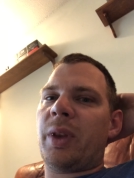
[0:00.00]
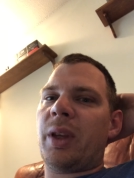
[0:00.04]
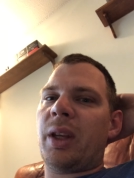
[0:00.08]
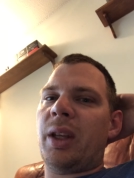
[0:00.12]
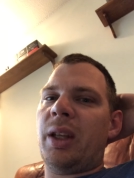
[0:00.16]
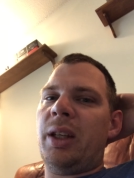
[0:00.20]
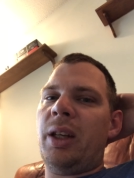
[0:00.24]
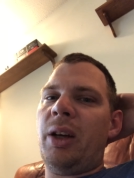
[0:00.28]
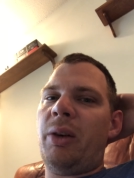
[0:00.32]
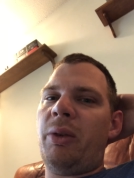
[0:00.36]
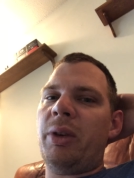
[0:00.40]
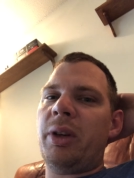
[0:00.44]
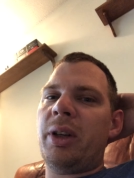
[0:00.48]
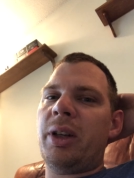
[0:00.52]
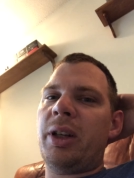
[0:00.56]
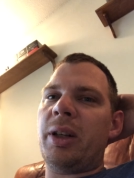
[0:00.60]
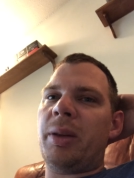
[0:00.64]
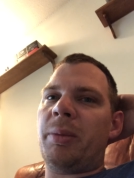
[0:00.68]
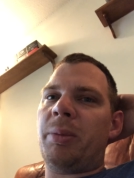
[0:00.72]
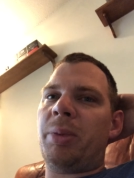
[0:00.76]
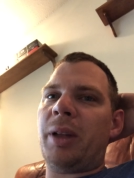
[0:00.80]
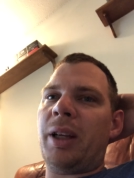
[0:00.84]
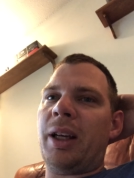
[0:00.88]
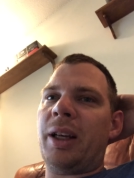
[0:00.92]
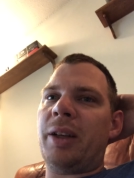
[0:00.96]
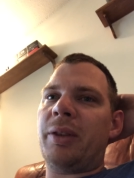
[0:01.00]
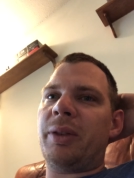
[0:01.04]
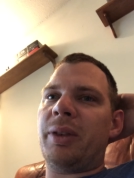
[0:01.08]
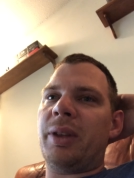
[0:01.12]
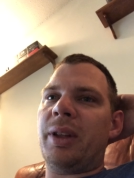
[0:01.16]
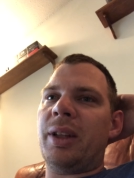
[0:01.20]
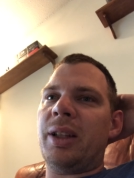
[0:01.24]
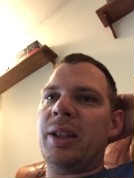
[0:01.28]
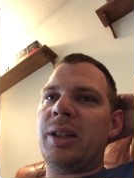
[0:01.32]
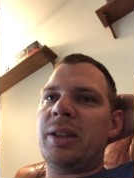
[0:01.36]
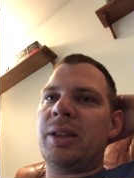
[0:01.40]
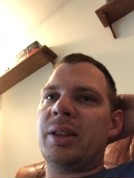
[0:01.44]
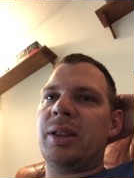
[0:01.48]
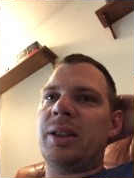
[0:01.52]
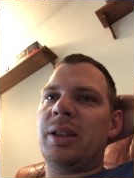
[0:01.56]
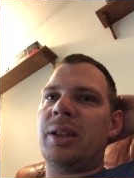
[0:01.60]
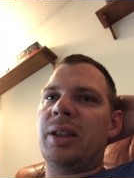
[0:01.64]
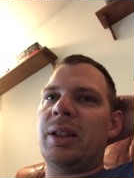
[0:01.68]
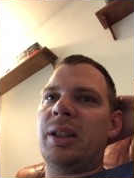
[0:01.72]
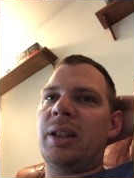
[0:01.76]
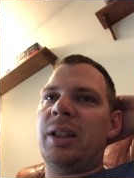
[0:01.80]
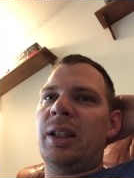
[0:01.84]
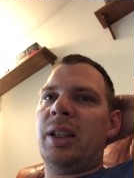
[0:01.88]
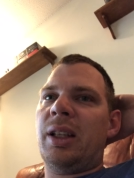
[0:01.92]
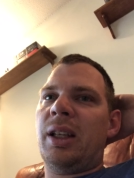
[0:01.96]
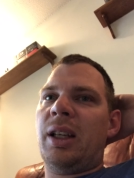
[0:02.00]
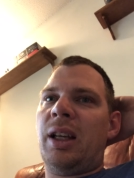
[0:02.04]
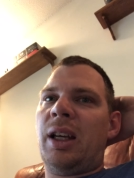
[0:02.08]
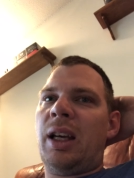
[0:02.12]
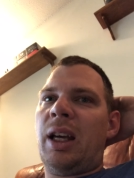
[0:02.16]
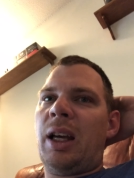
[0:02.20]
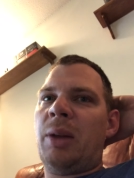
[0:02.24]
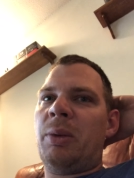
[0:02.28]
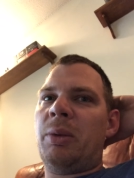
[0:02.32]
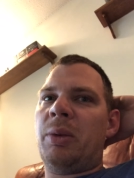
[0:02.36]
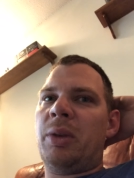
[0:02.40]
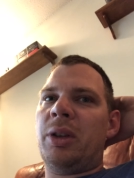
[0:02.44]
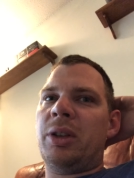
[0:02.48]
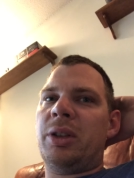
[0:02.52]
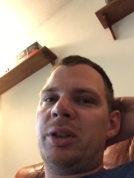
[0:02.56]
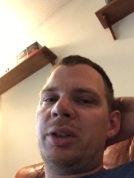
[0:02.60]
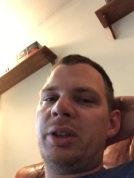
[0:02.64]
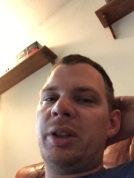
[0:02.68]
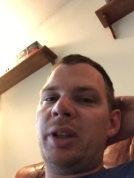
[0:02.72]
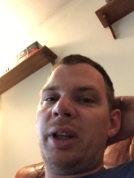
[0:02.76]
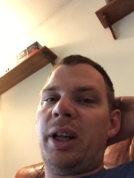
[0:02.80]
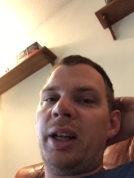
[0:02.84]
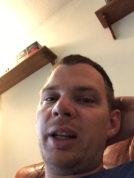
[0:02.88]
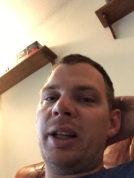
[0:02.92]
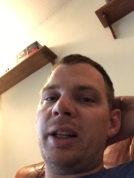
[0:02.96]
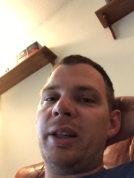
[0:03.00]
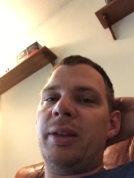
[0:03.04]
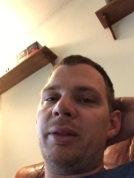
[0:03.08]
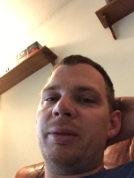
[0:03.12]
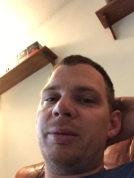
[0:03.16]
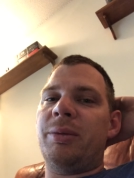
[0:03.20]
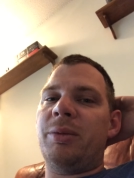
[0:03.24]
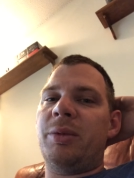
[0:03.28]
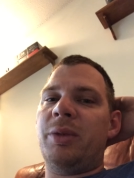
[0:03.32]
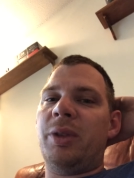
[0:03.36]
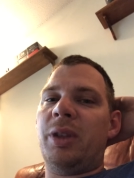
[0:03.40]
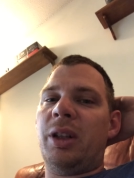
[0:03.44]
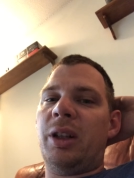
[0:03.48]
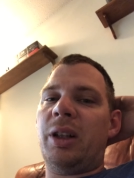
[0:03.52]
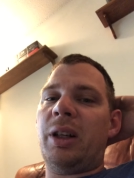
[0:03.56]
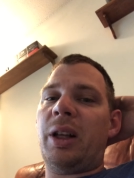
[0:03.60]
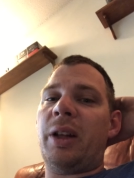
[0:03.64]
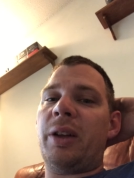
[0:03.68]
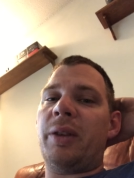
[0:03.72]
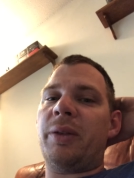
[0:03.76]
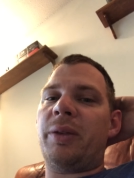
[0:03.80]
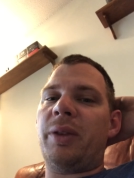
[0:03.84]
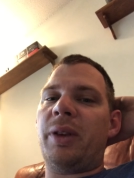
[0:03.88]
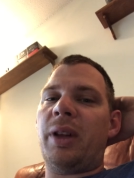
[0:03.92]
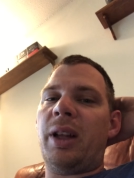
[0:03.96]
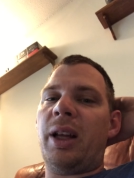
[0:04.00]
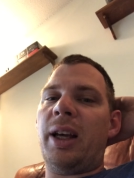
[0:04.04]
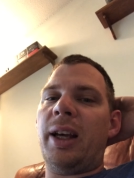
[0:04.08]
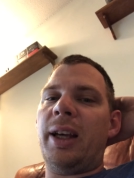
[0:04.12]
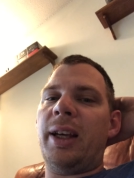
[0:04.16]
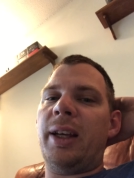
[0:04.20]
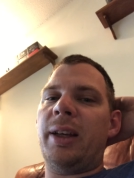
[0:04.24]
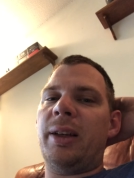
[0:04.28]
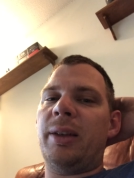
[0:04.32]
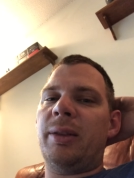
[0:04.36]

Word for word: no one could have planned for this. And we're trying to learn on the fly.